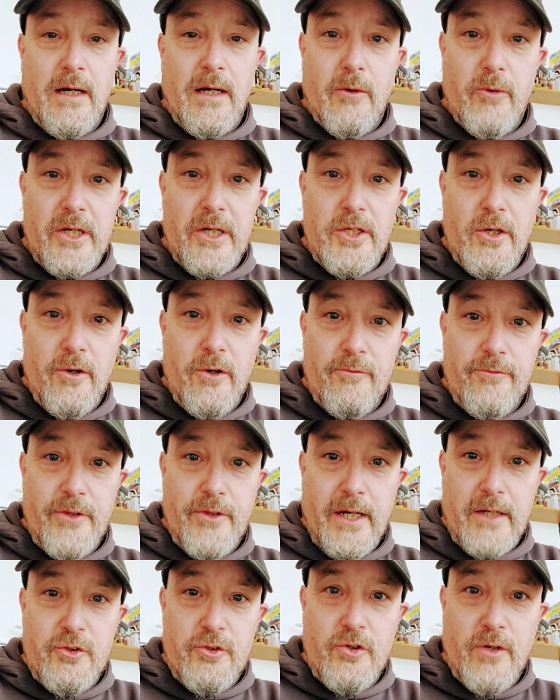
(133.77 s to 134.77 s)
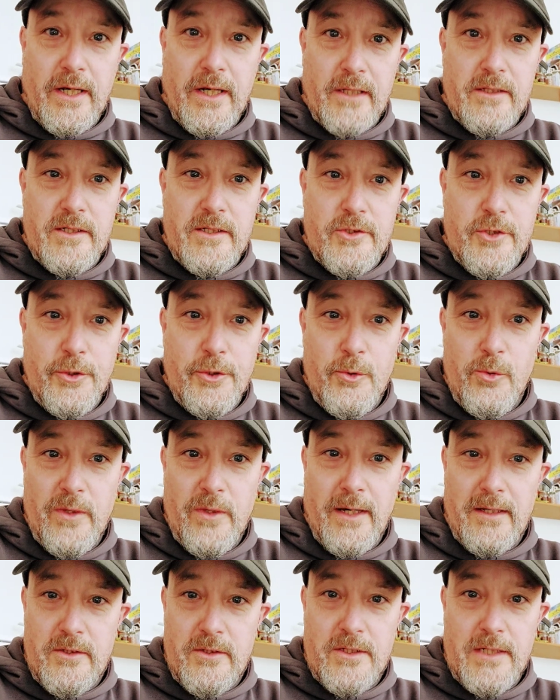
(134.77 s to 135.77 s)
how I yearn for that track 2,
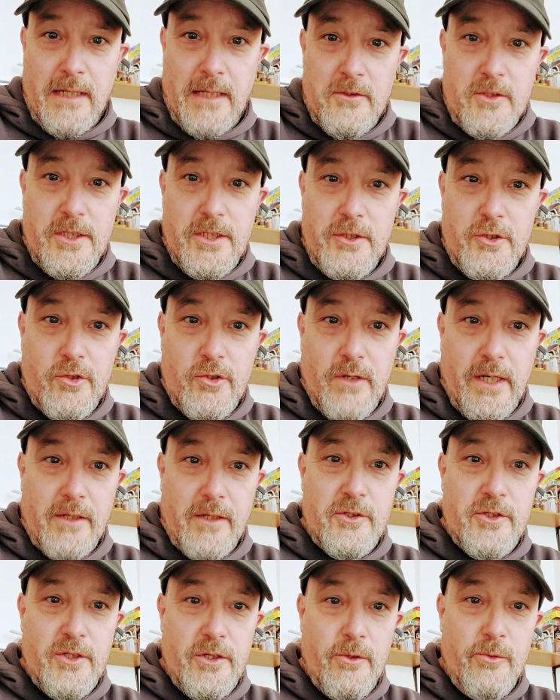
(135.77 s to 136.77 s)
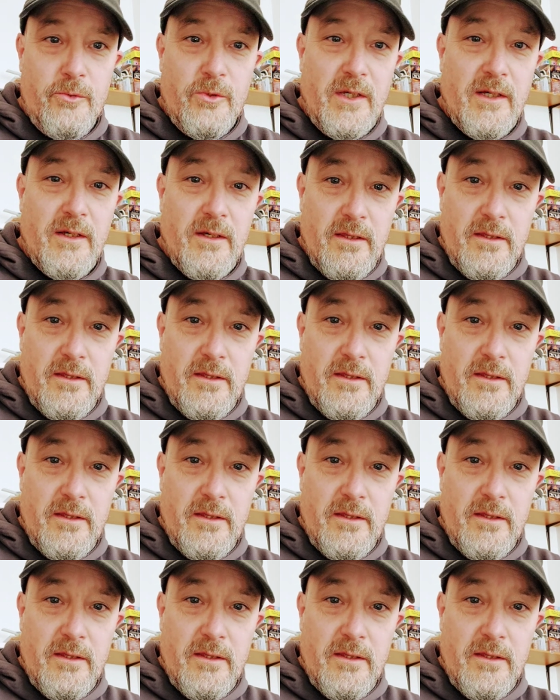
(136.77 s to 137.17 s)
that dancey track 2.